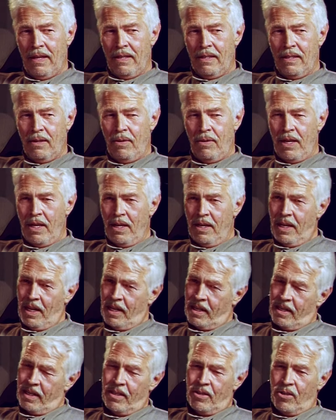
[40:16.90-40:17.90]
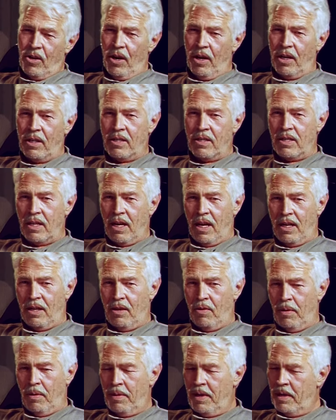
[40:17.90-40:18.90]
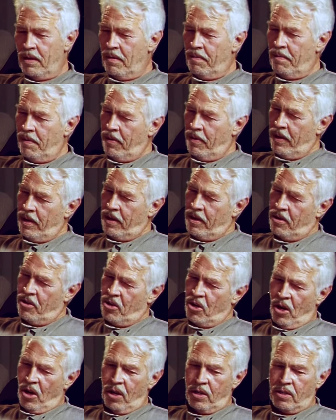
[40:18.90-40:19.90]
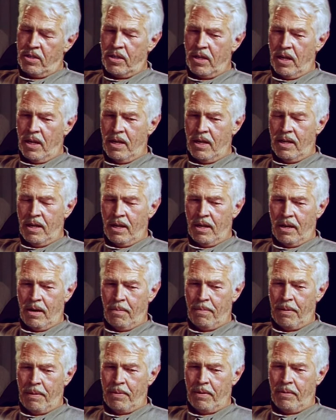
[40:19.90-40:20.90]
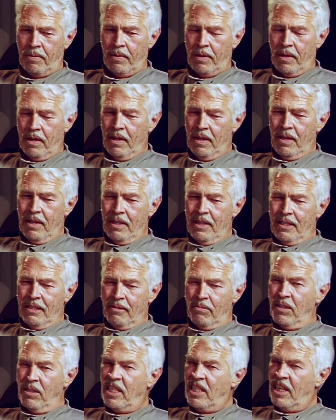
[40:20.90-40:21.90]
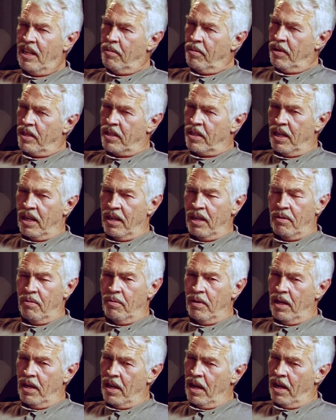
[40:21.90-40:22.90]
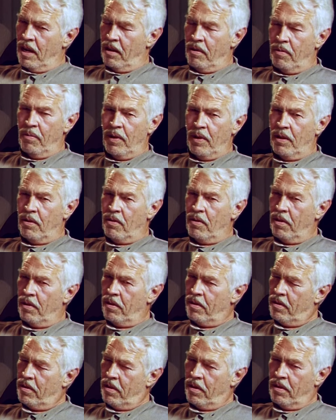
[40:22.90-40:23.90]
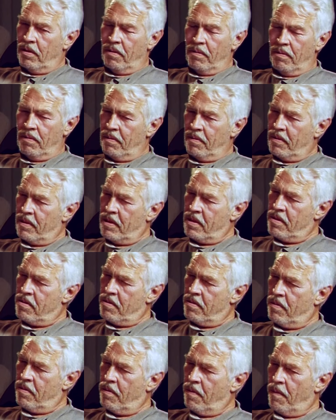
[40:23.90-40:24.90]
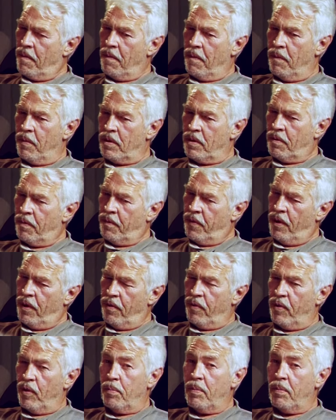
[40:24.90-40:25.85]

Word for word: So he had that dark side to him. He had a very dark side that a lot of people really resented and really hated and really called, you know, was fearful.